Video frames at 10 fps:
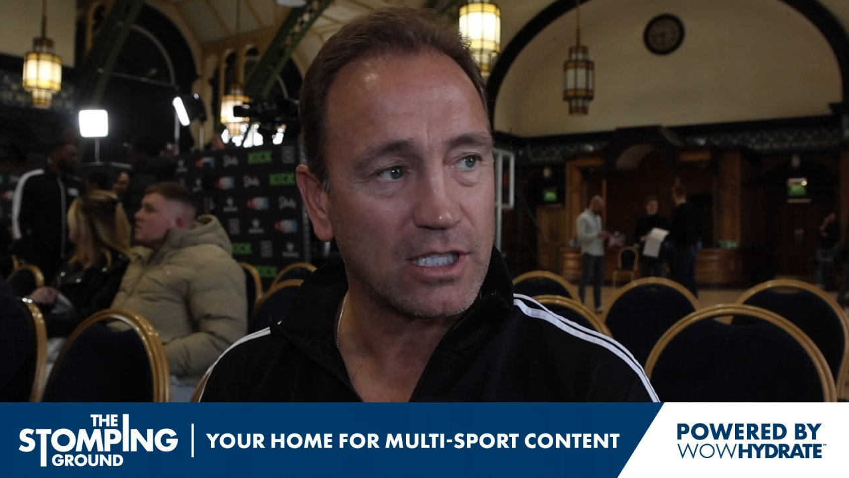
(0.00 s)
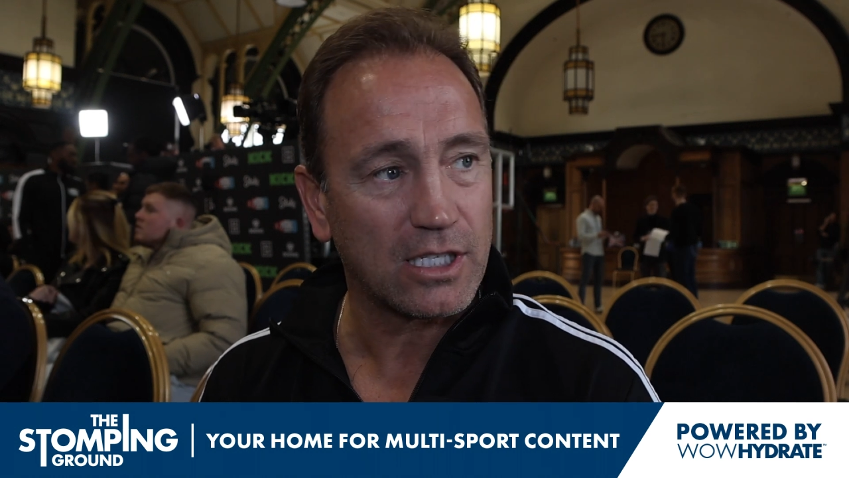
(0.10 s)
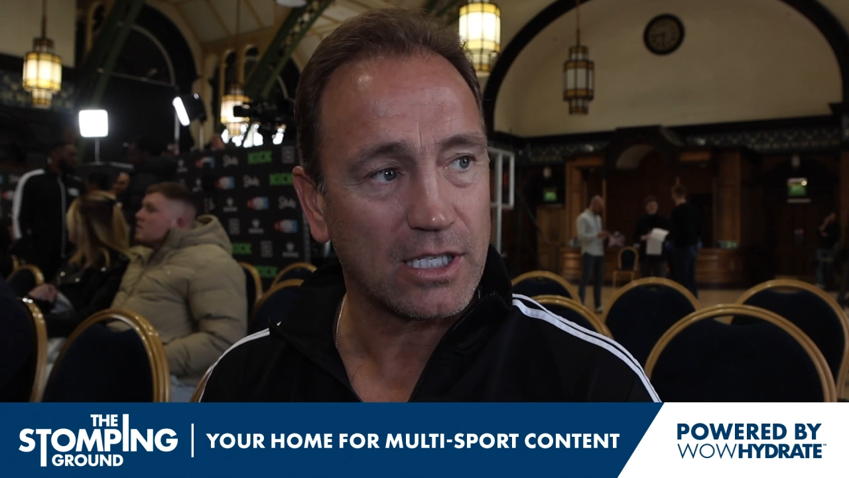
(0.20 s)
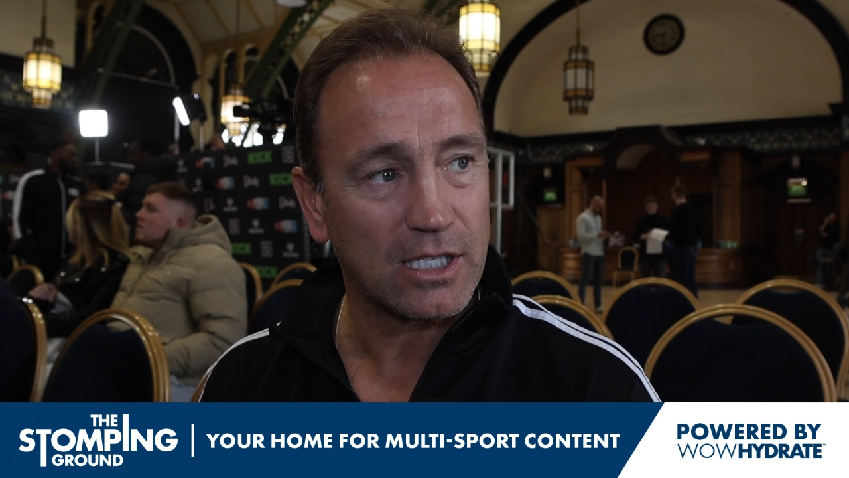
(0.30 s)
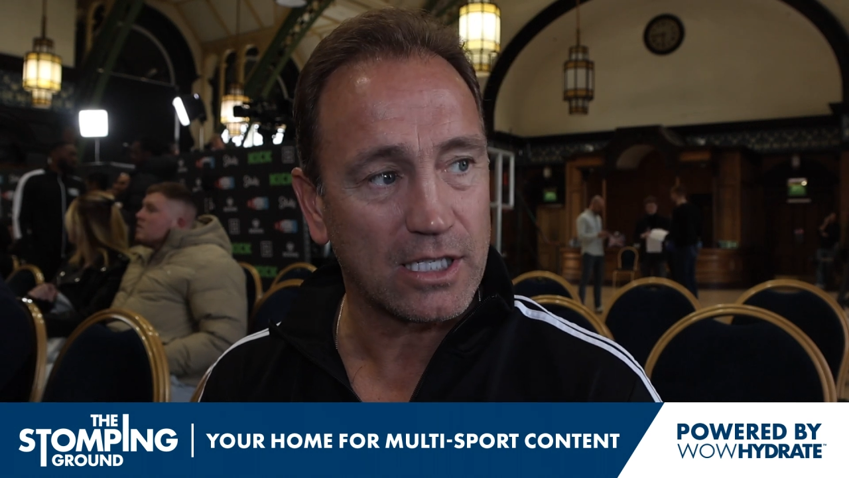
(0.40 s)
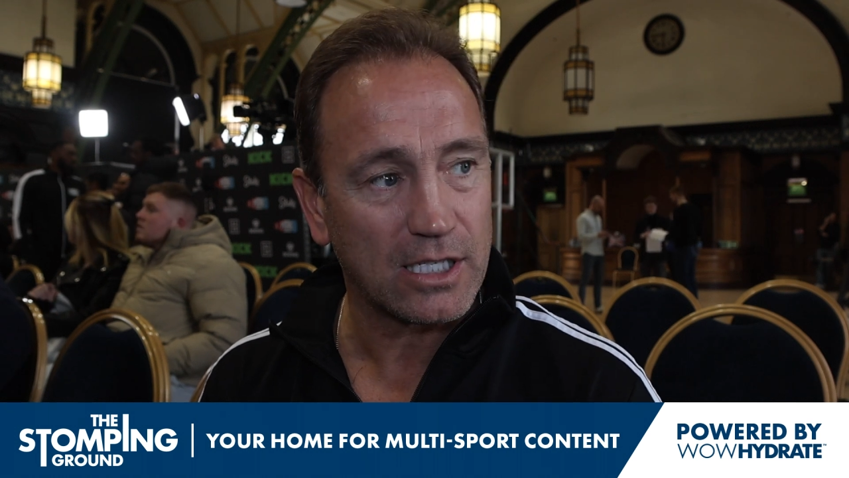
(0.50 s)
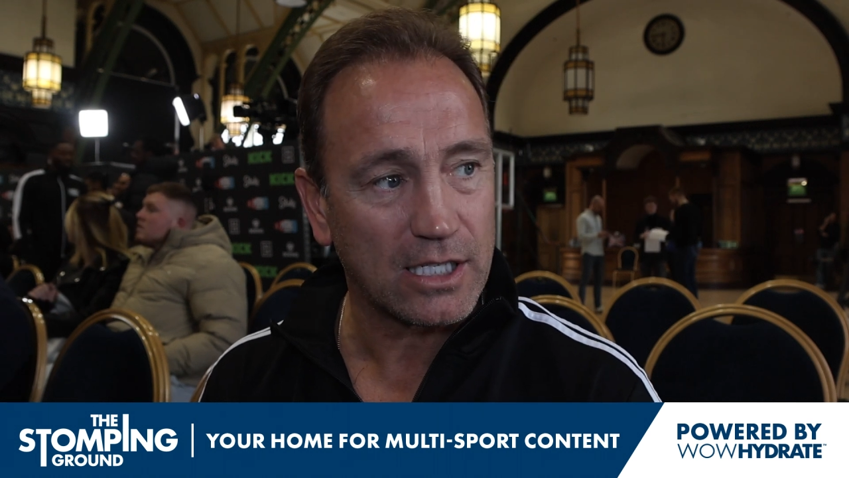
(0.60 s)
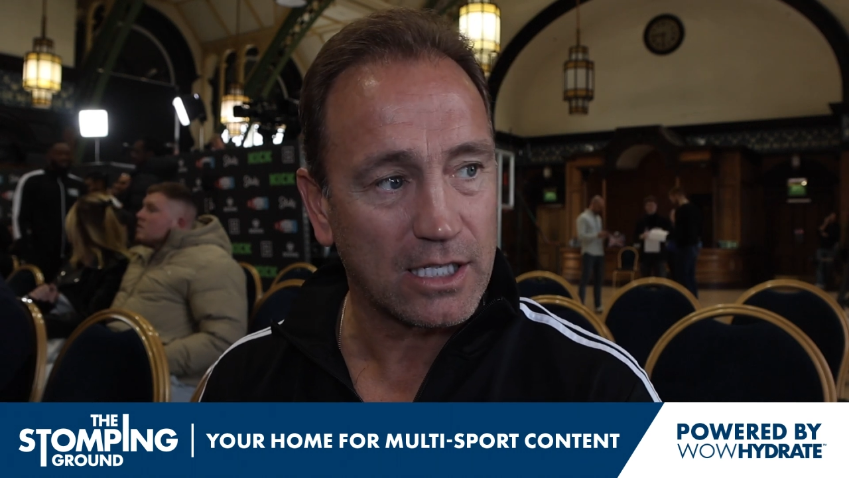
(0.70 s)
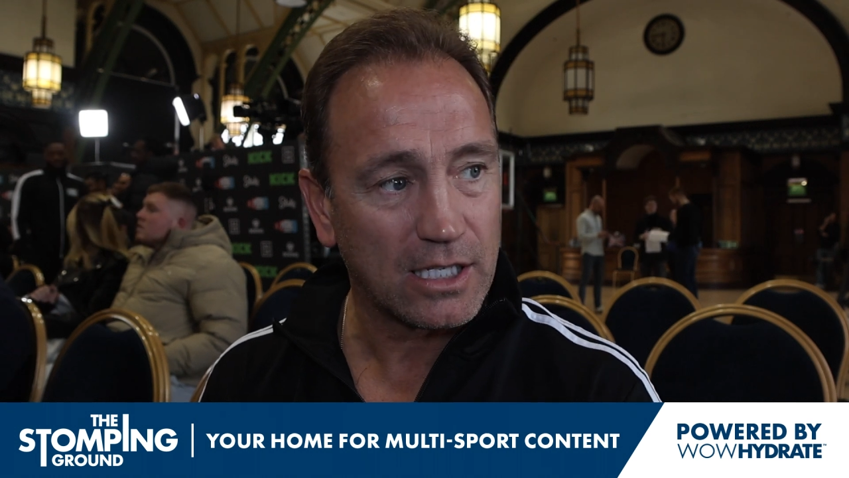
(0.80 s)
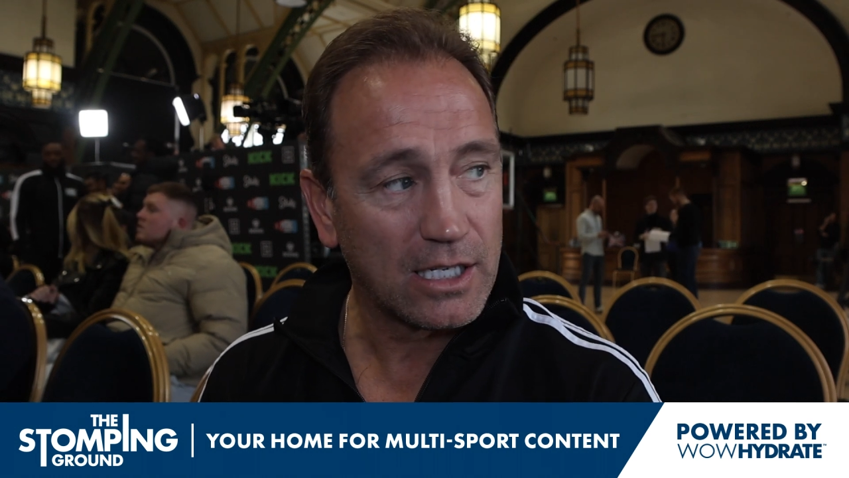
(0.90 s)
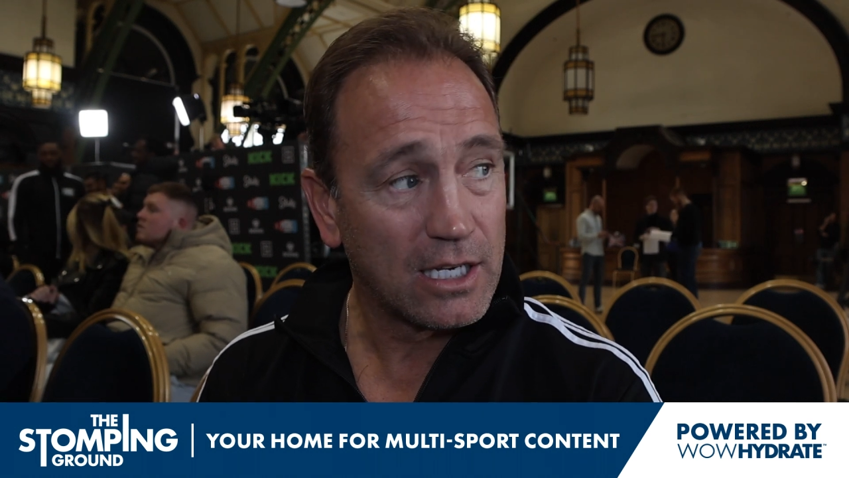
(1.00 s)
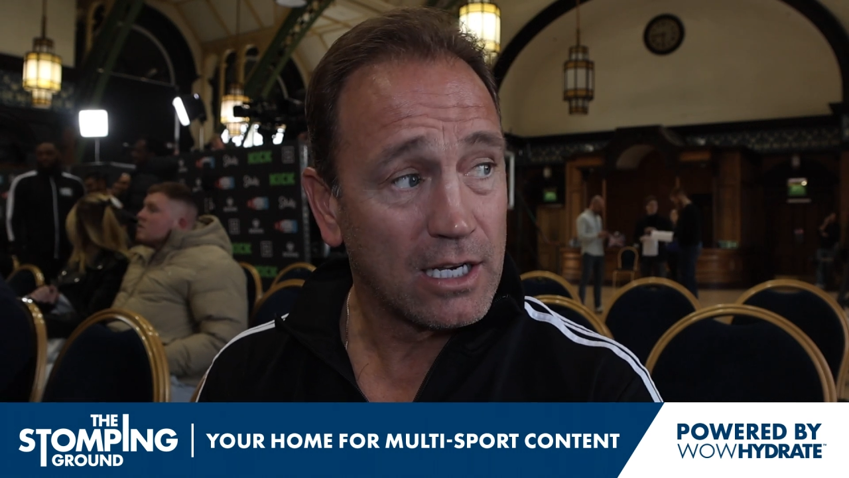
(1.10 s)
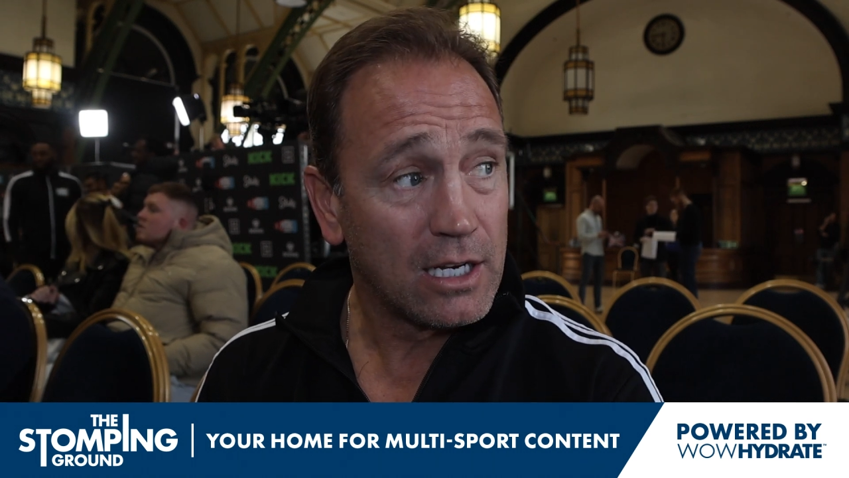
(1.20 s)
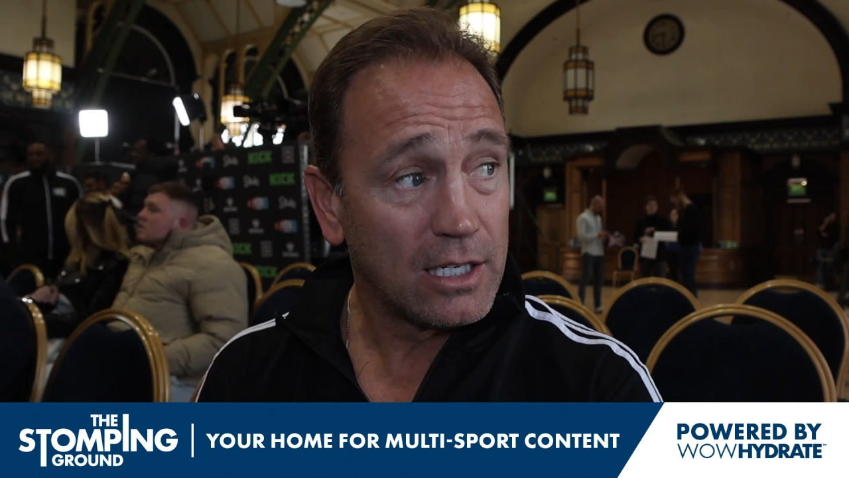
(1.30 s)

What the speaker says: percentage of winning that fight.